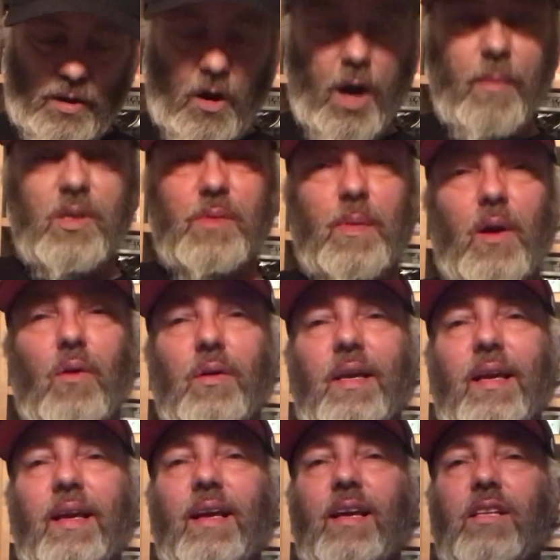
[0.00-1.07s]
Garbage Pail
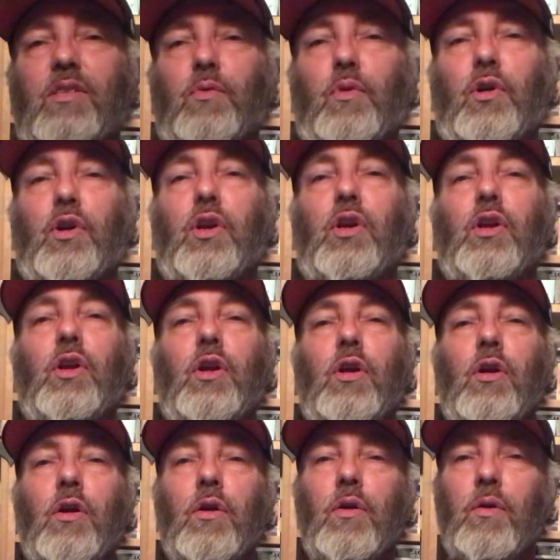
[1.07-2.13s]
Kids were
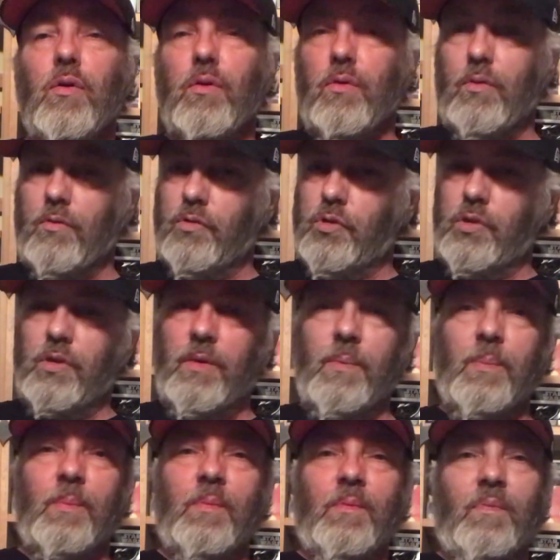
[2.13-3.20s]
huge.
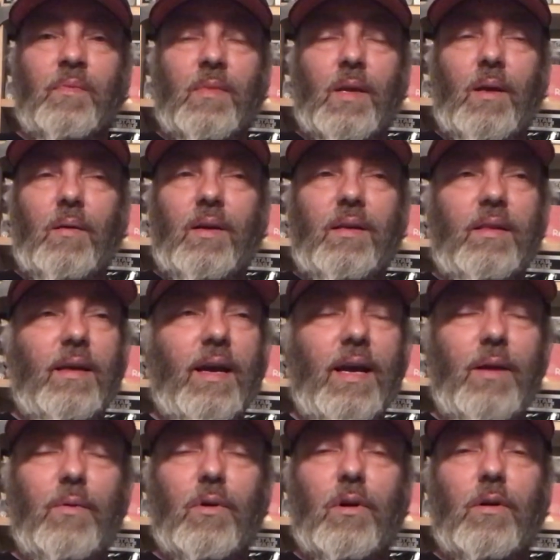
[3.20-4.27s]
I mean,
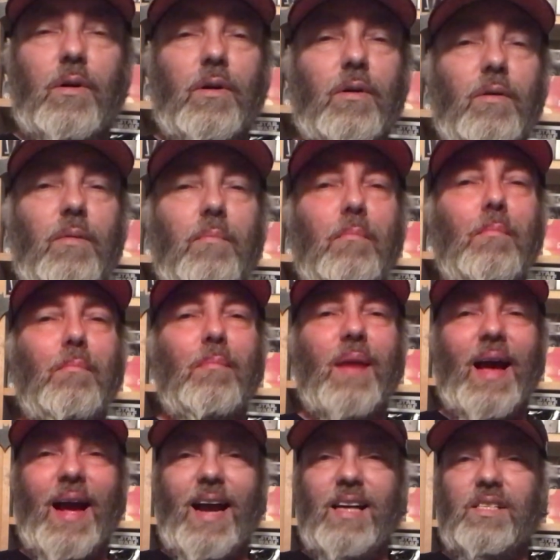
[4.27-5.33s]
they were
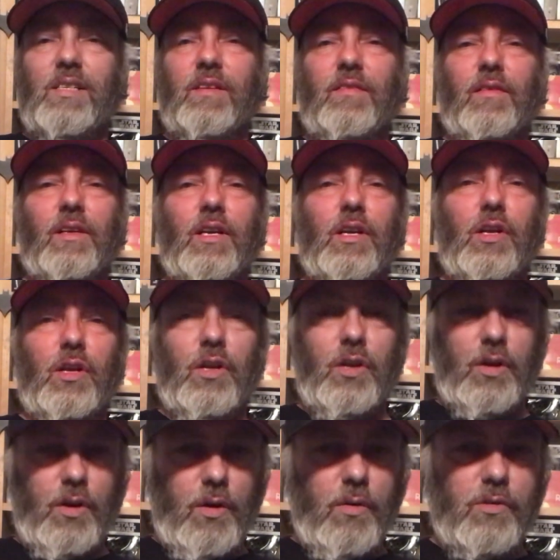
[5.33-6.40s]
massively
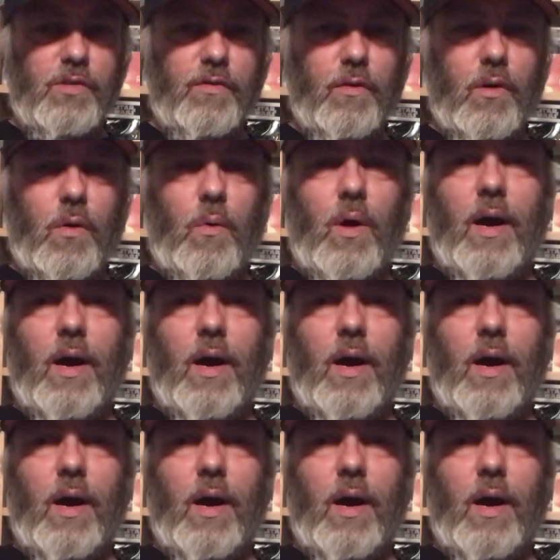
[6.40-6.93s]
huge for a